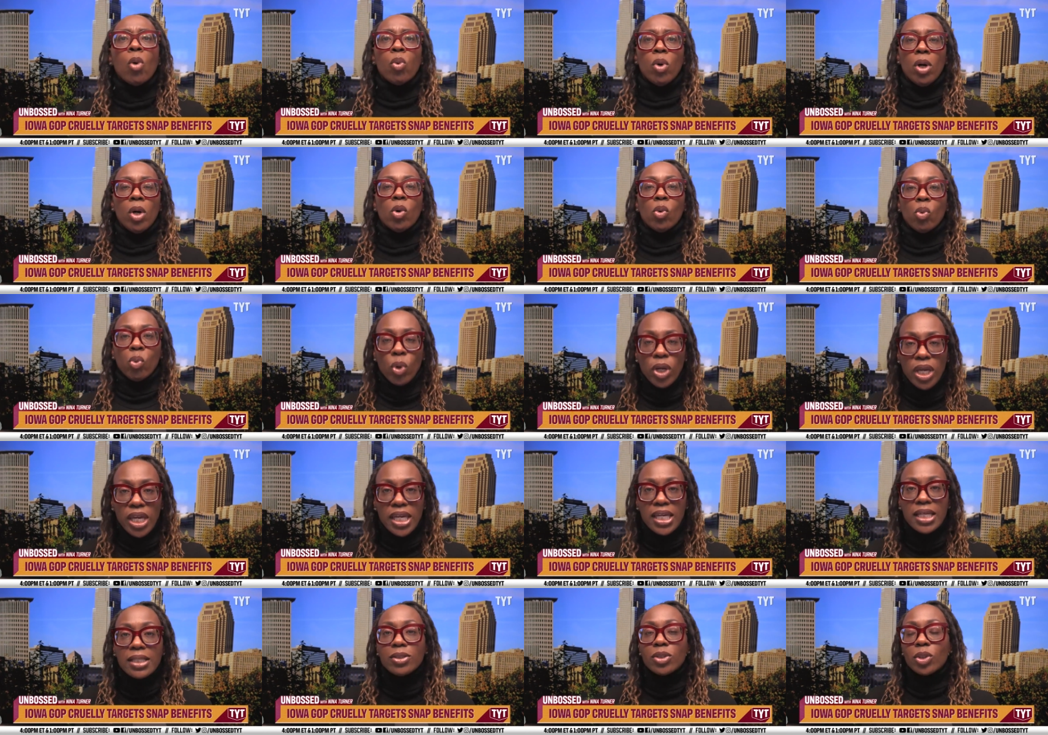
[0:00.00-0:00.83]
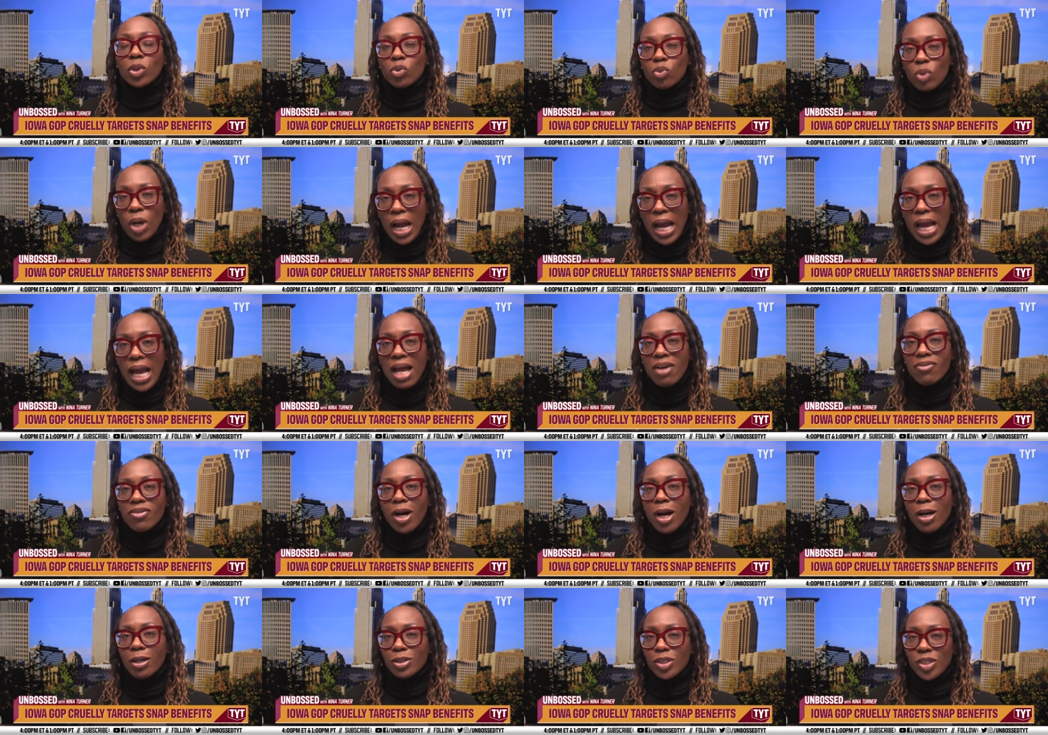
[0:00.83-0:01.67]
well, we derive
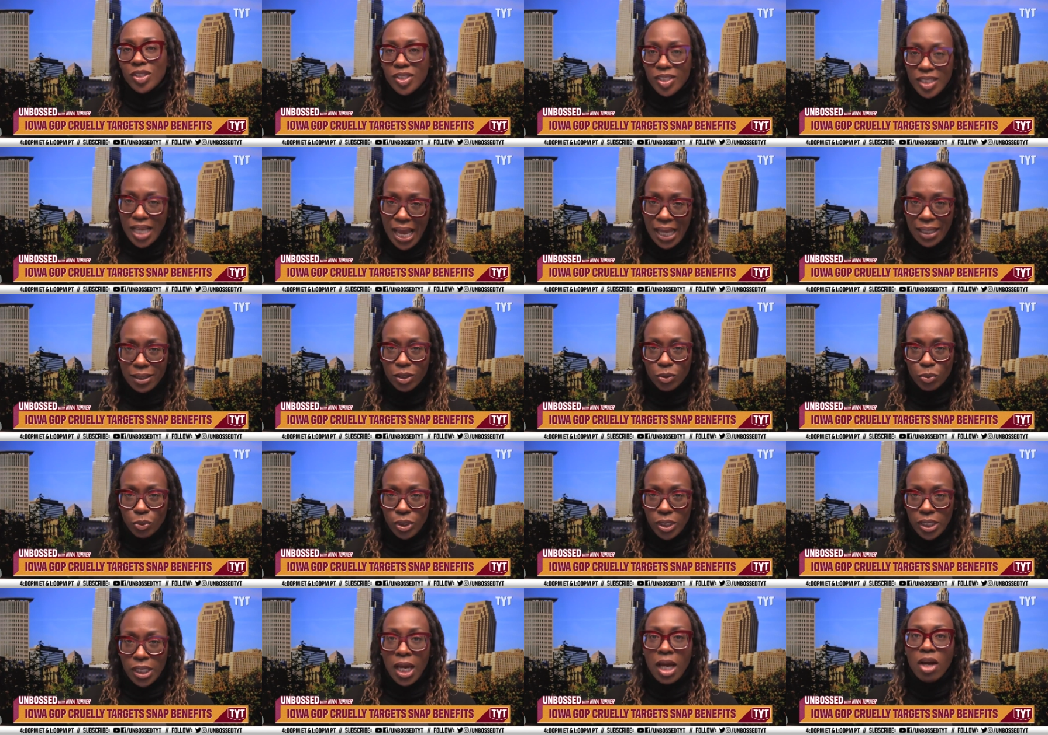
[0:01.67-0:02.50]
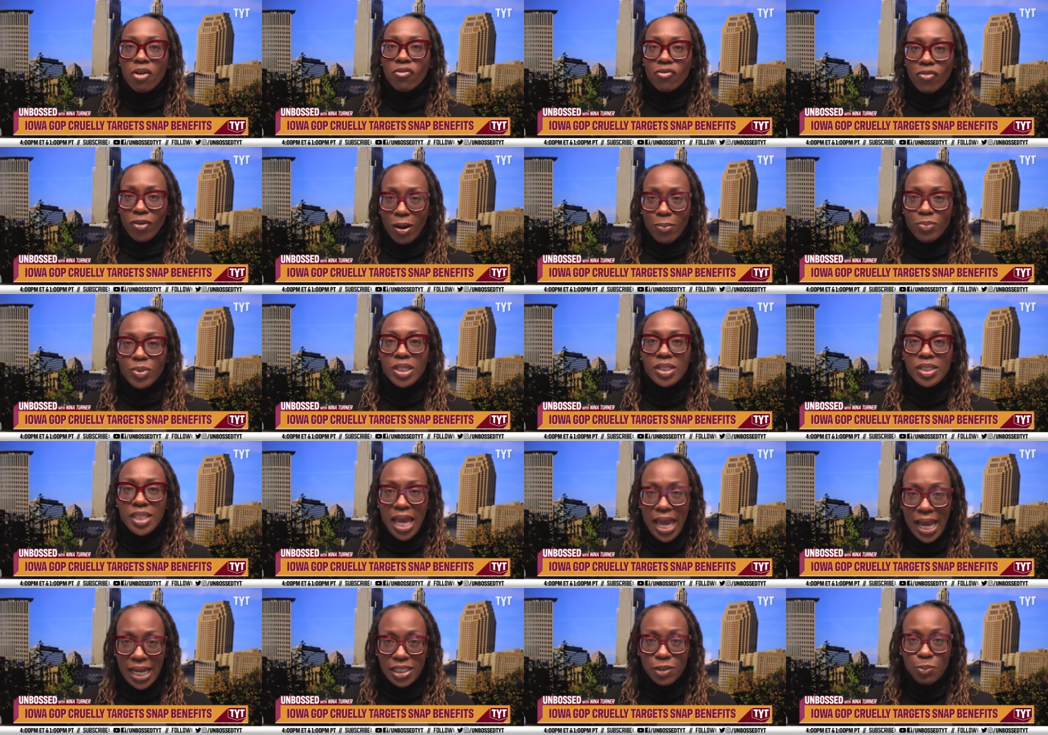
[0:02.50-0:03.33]
our salary from the
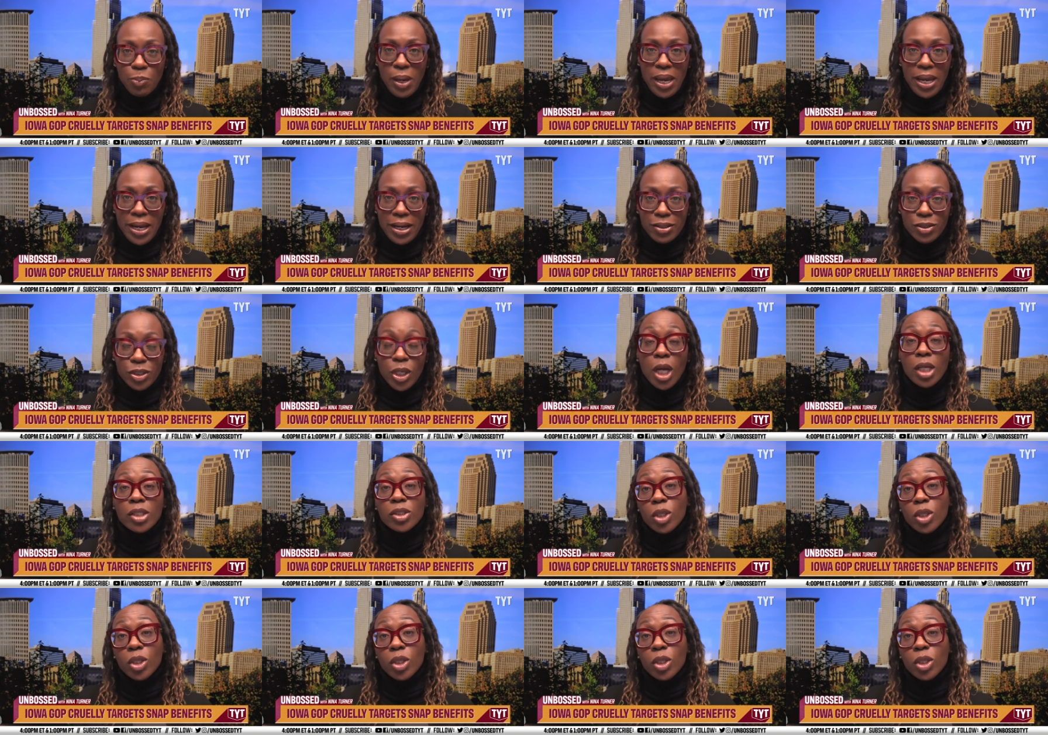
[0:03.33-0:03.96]
taxpayers.